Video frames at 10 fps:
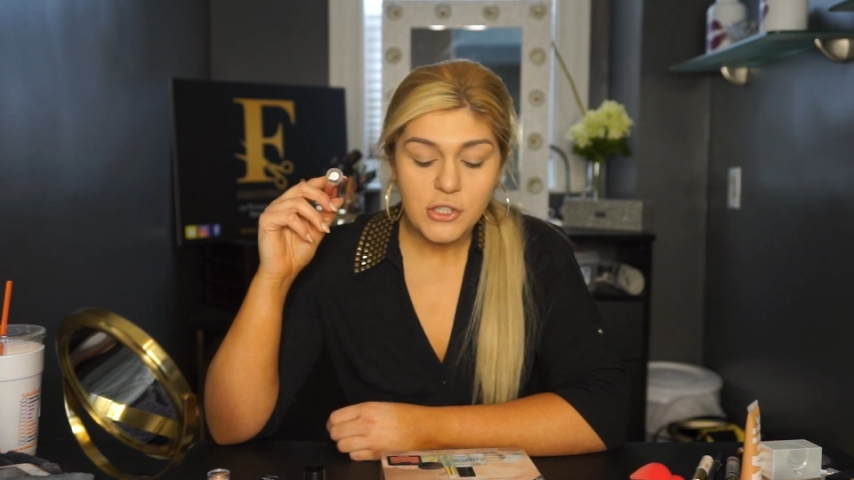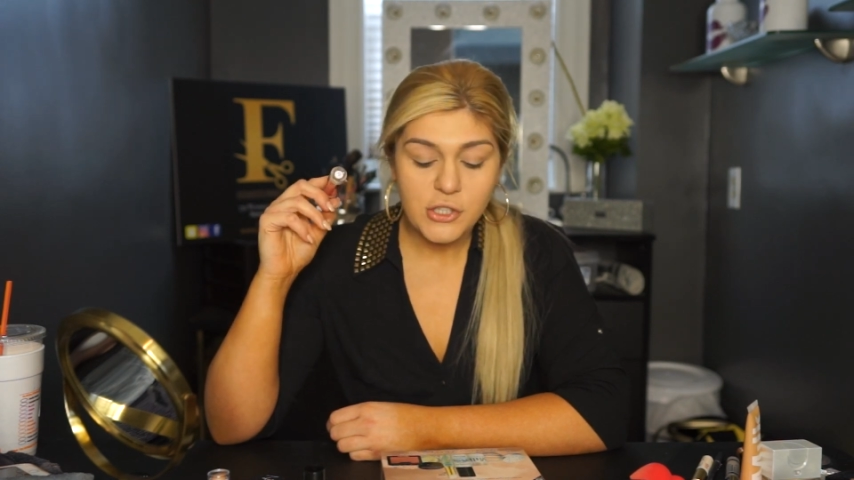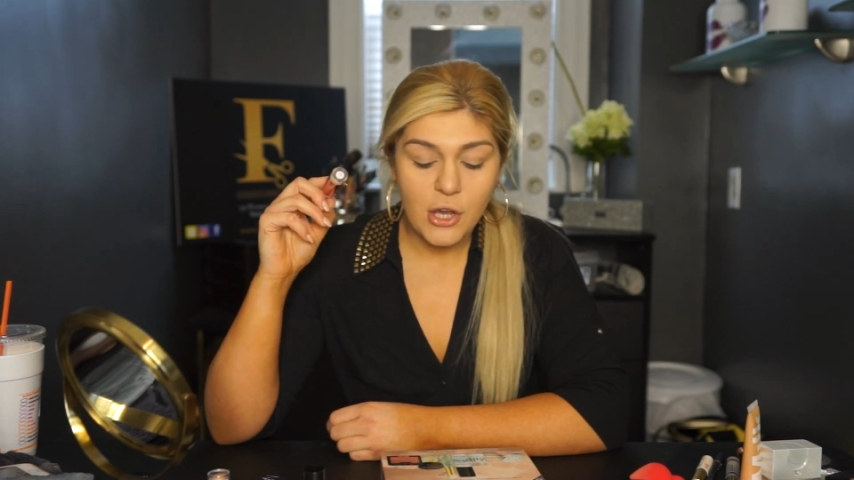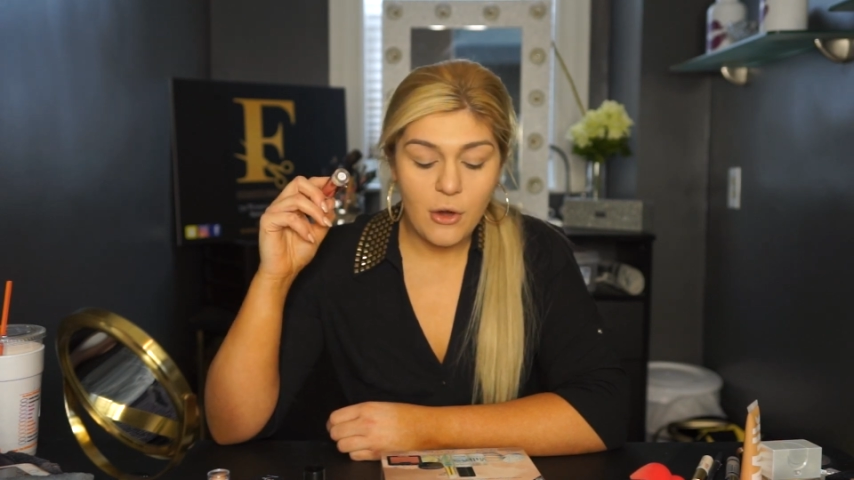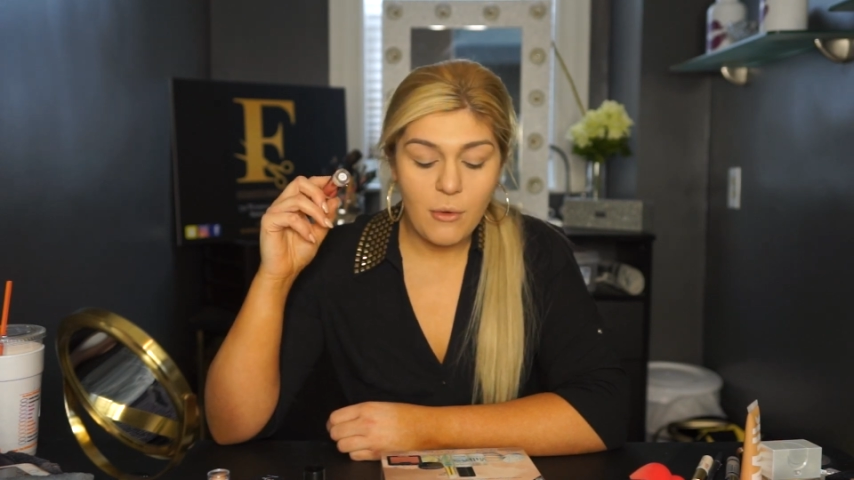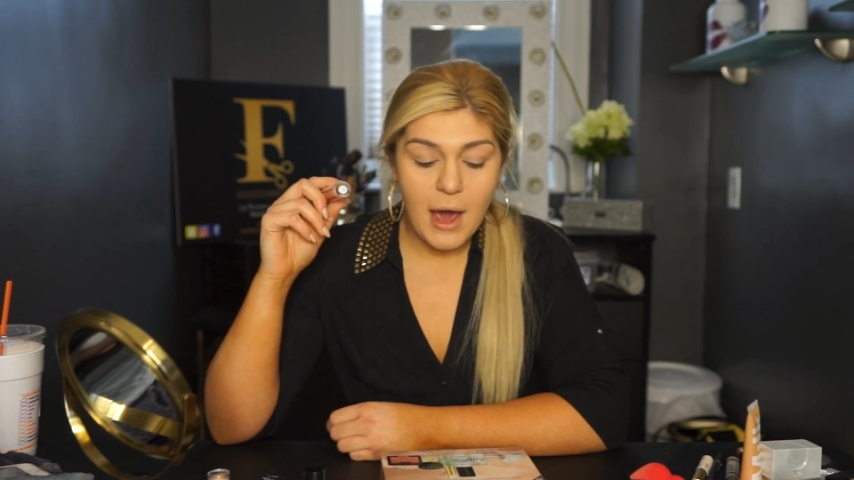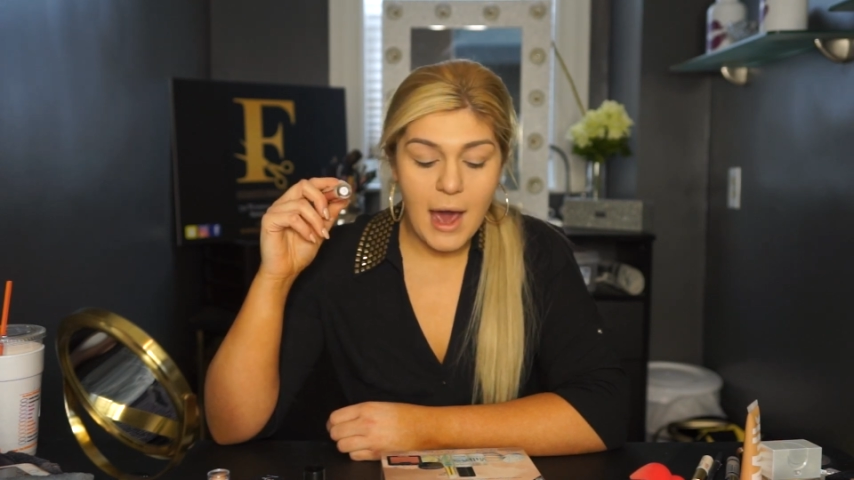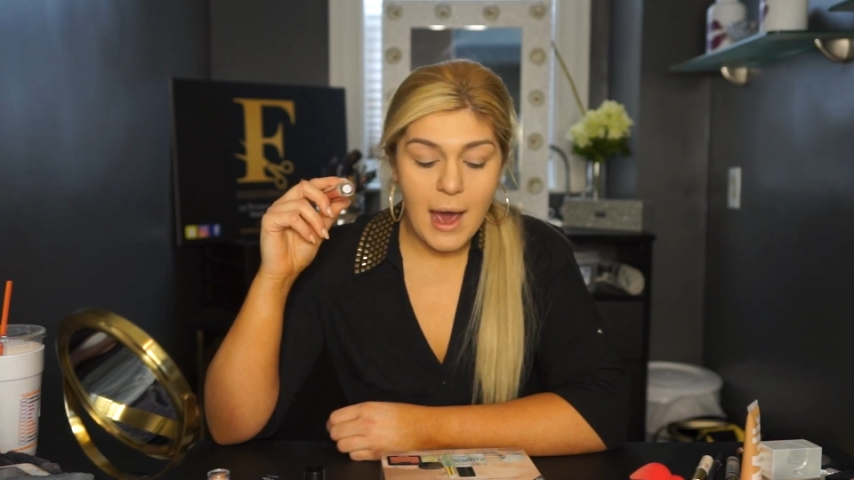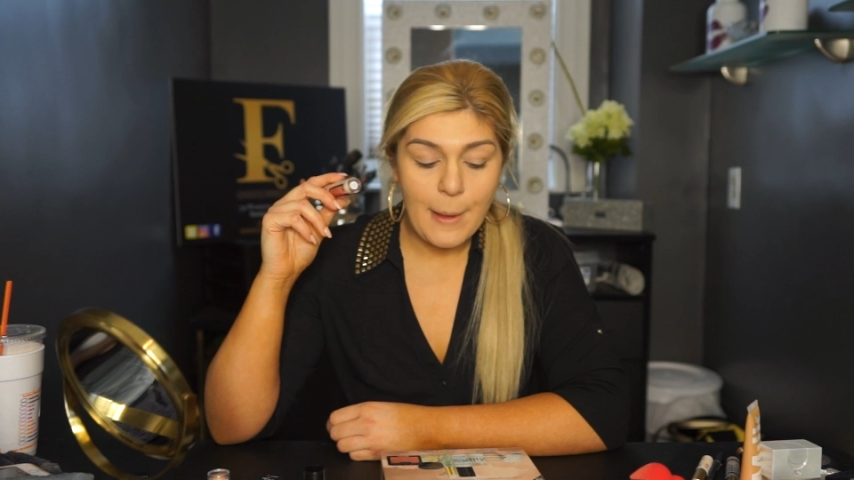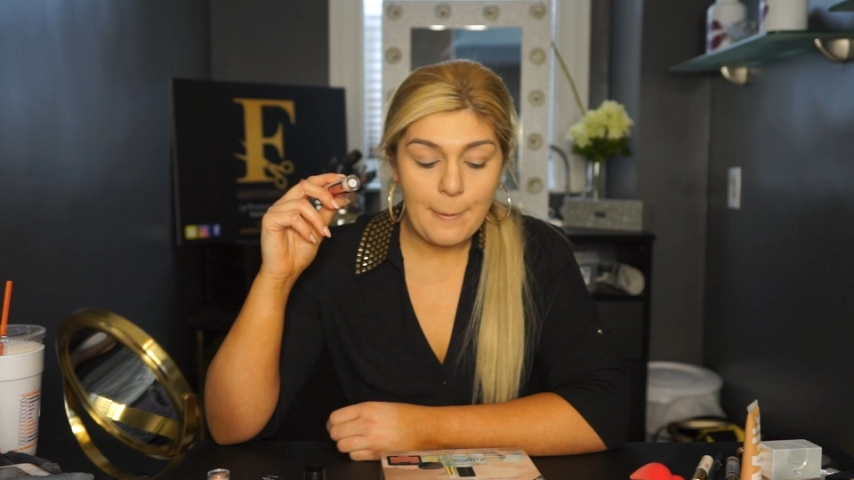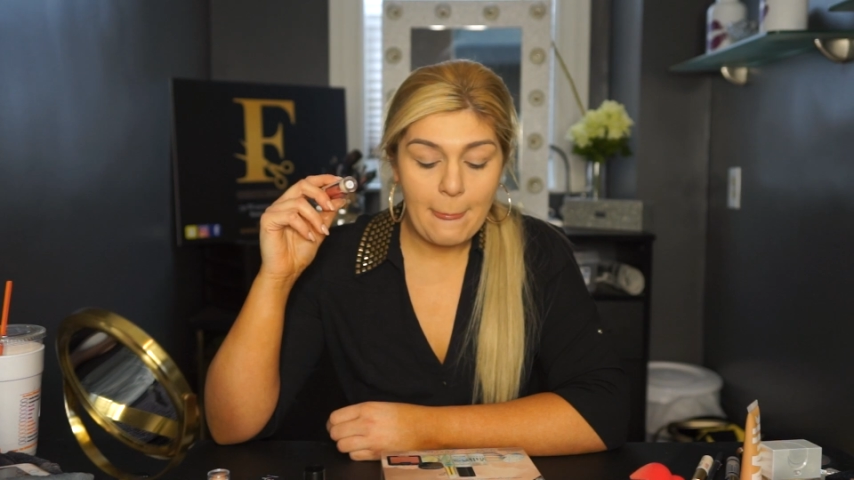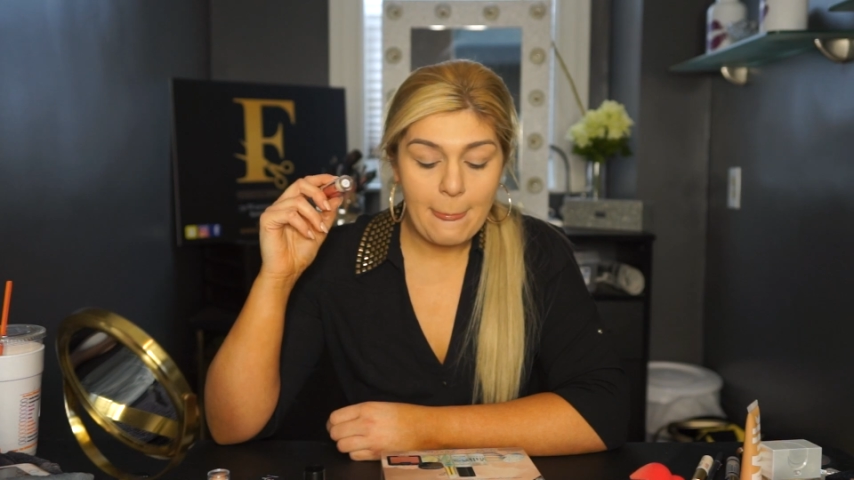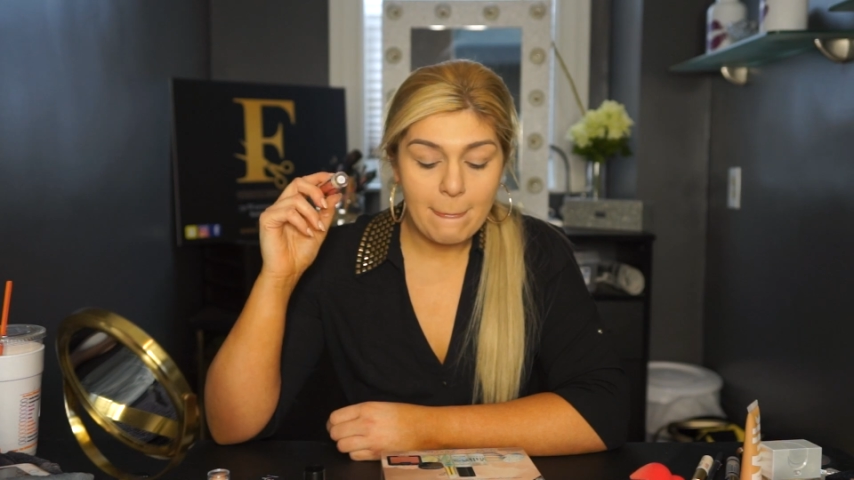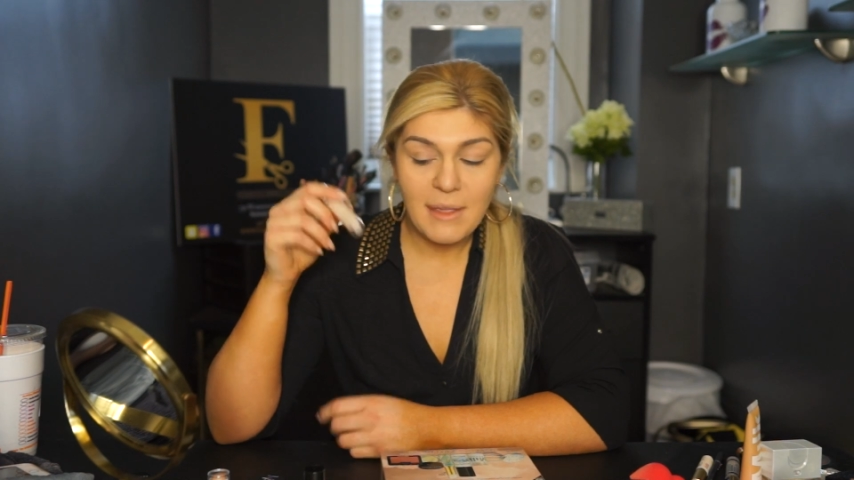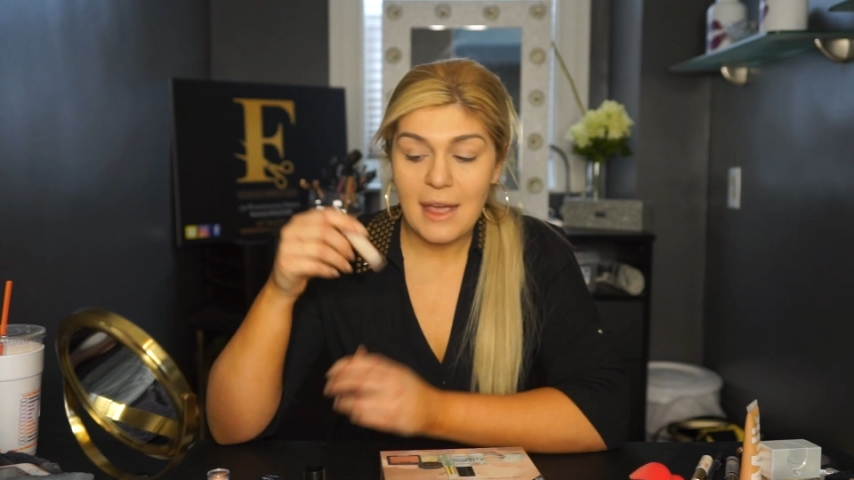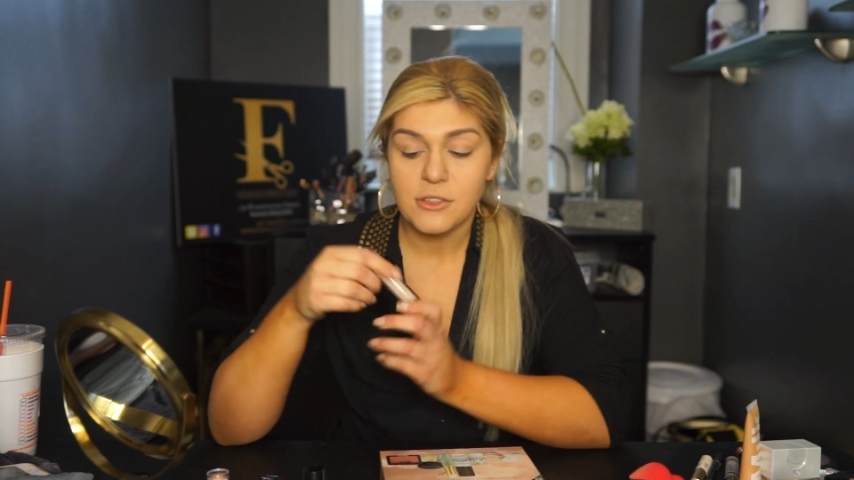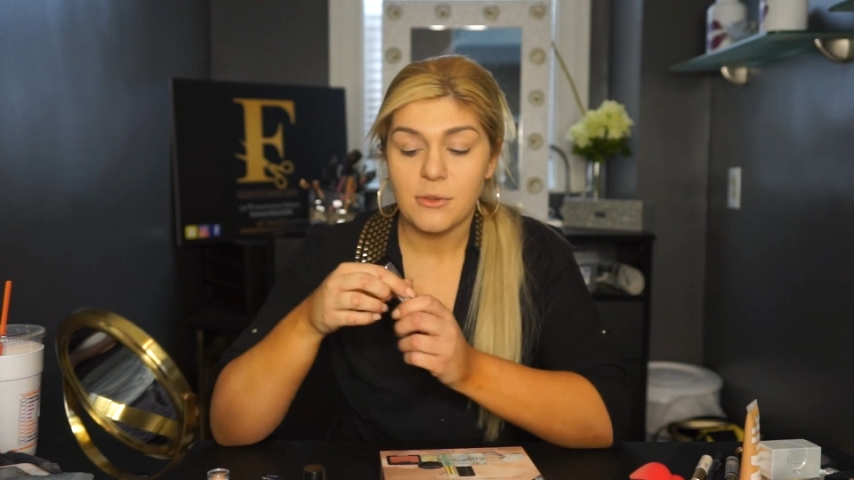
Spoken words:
So yeah,